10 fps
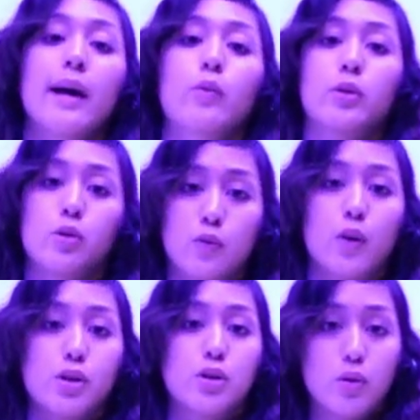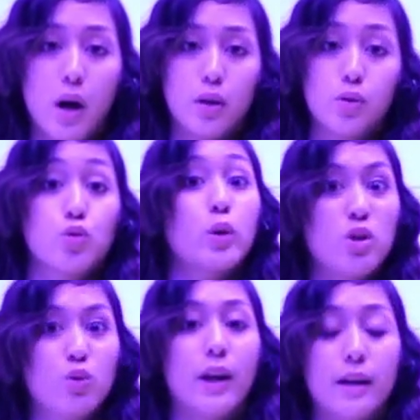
hit with those first two knuckles when you